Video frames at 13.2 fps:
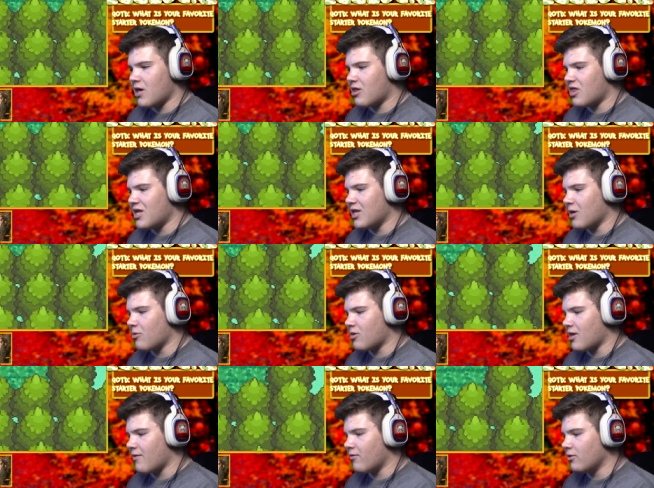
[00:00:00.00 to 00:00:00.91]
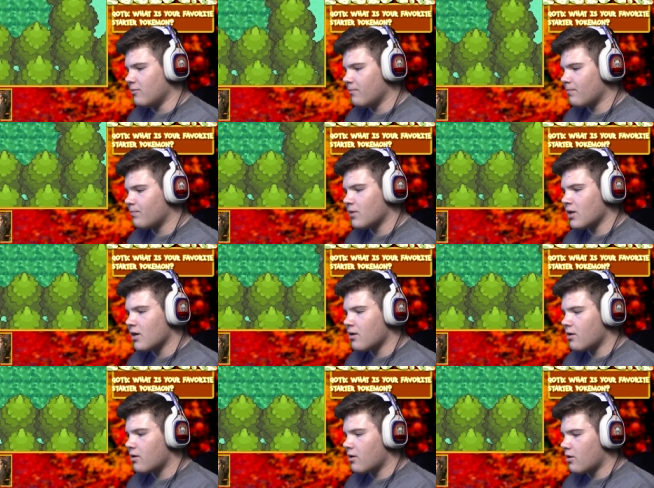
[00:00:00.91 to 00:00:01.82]
is the lowest leveled.
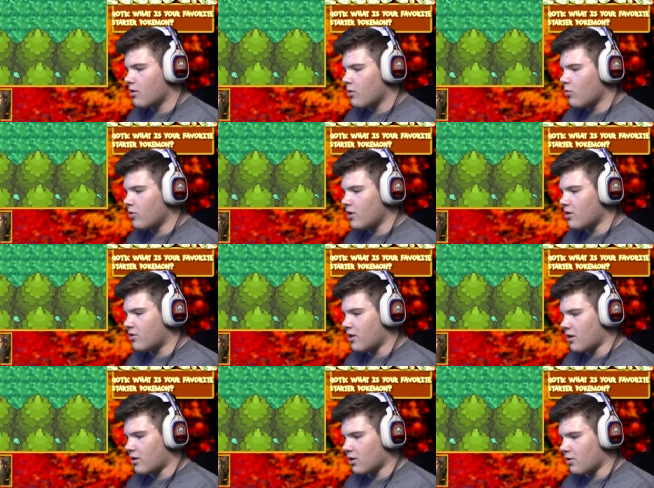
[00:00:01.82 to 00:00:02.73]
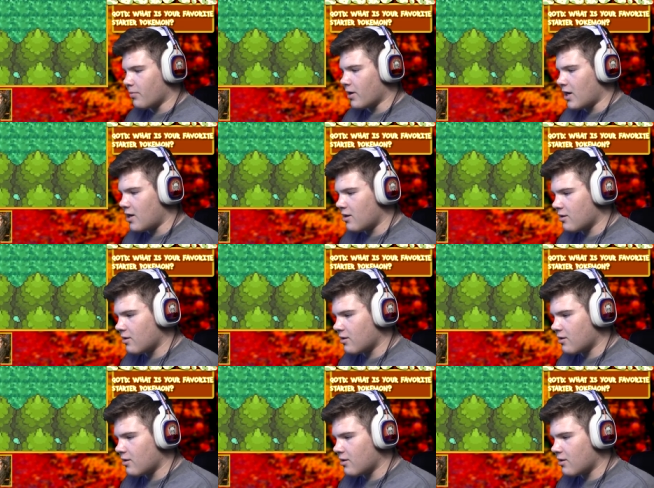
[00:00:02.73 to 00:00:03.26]
What do you think, little buddy?